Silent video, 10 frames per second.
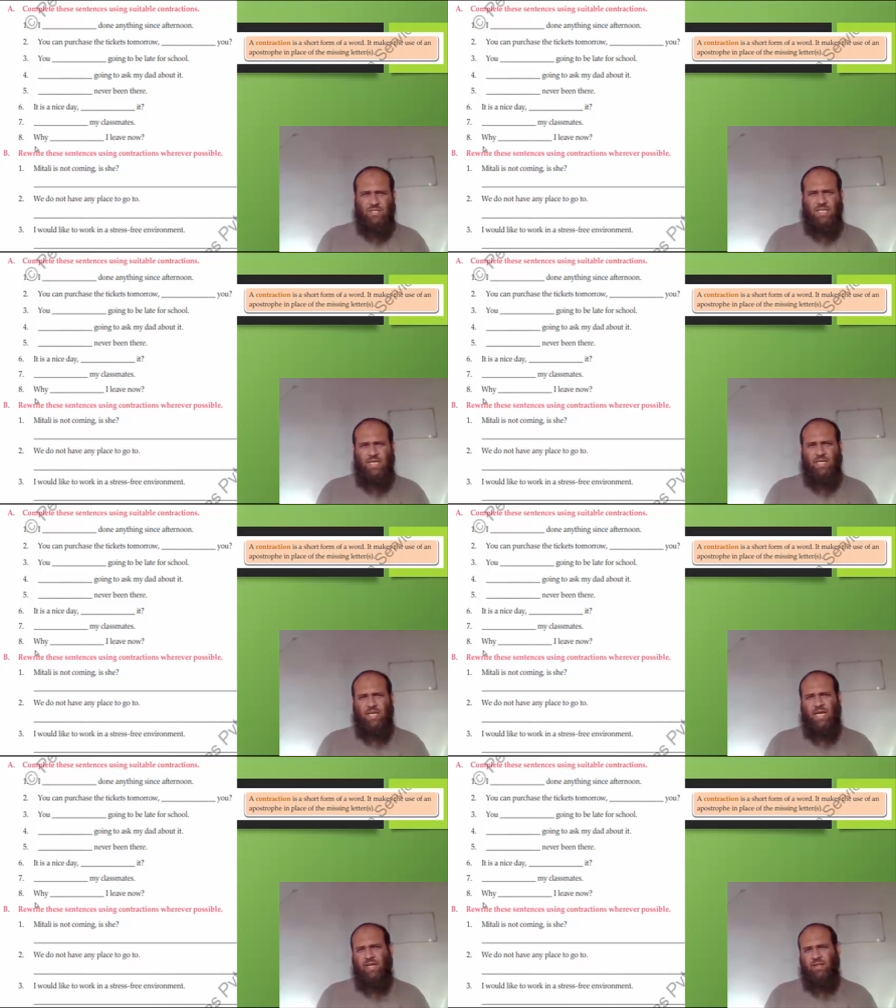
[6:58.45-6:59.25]

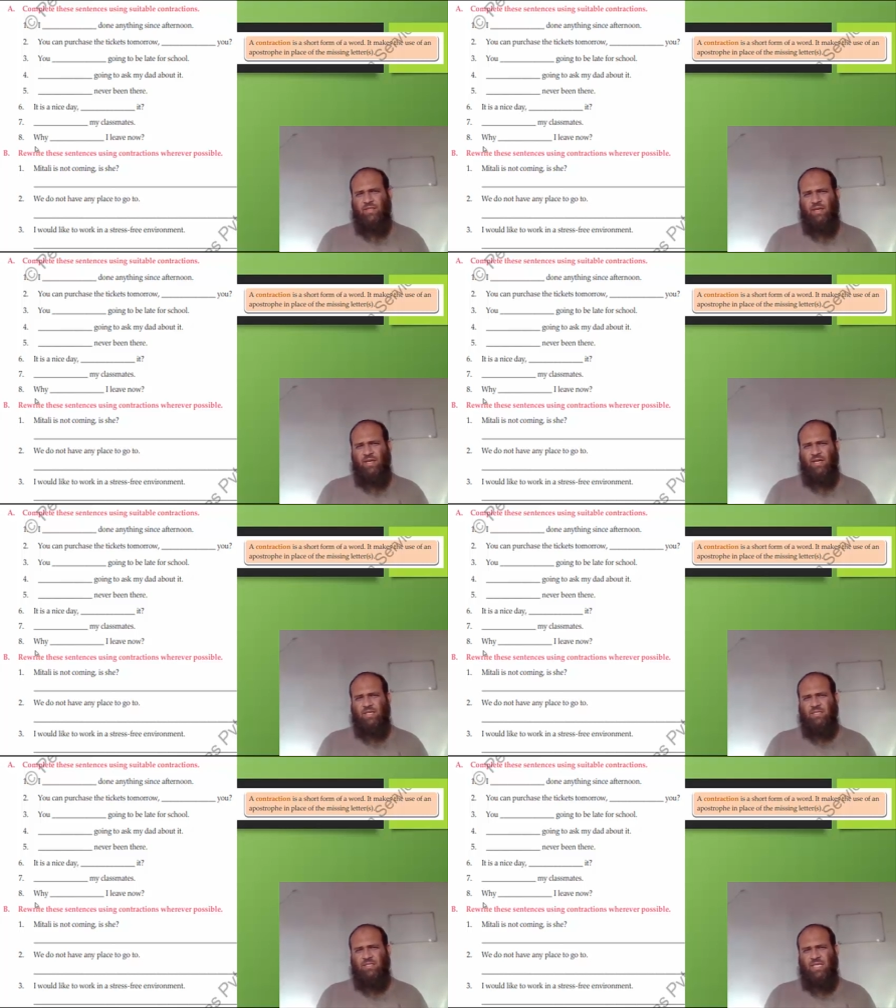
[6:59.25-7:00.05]
done
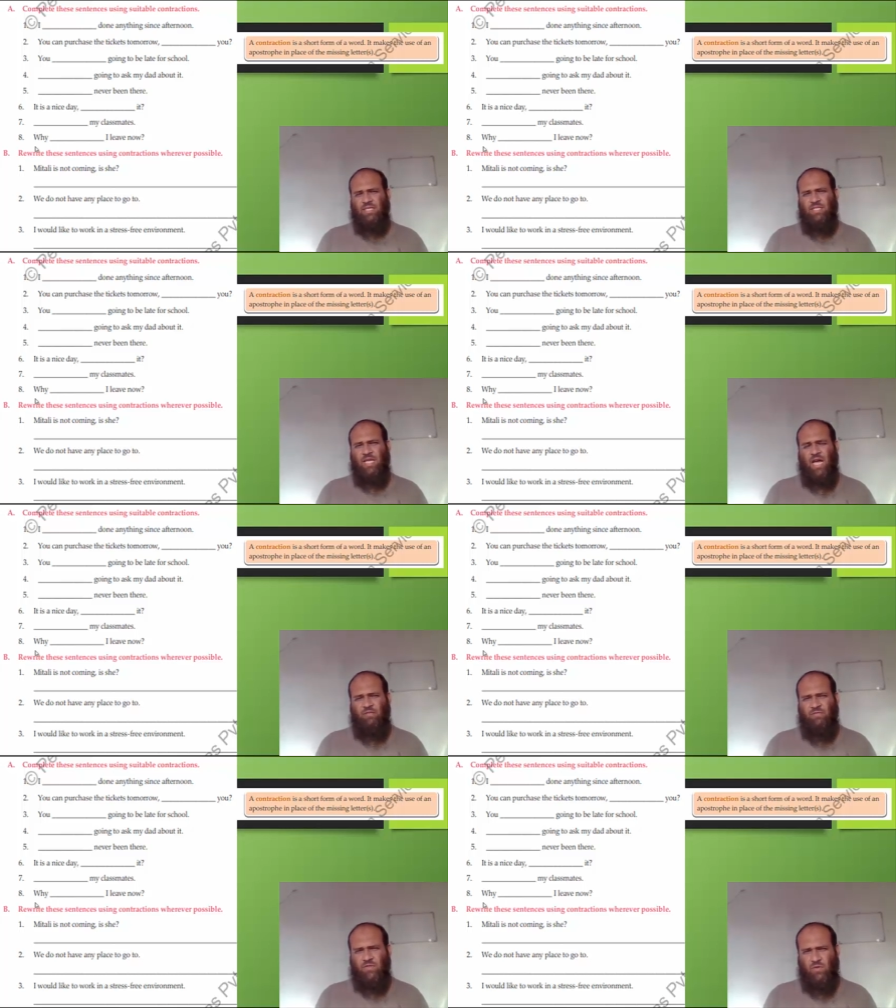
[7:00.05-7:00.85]
anything since
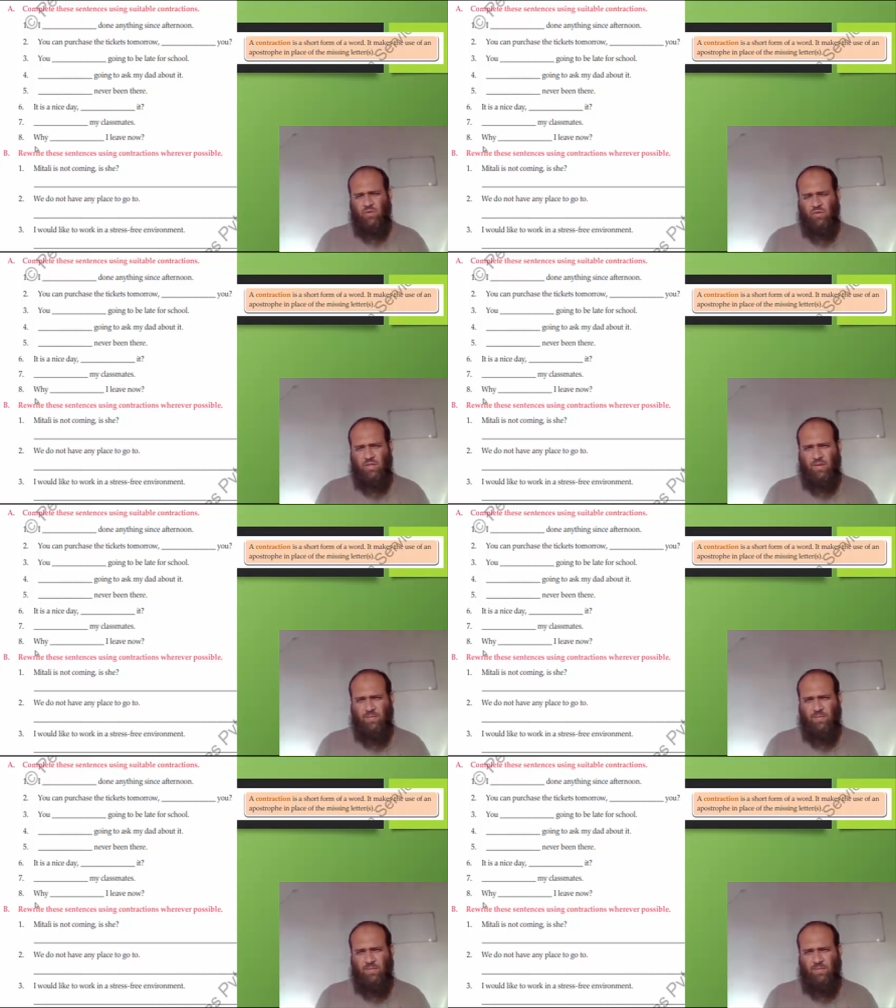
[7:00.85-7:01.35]
afternoon.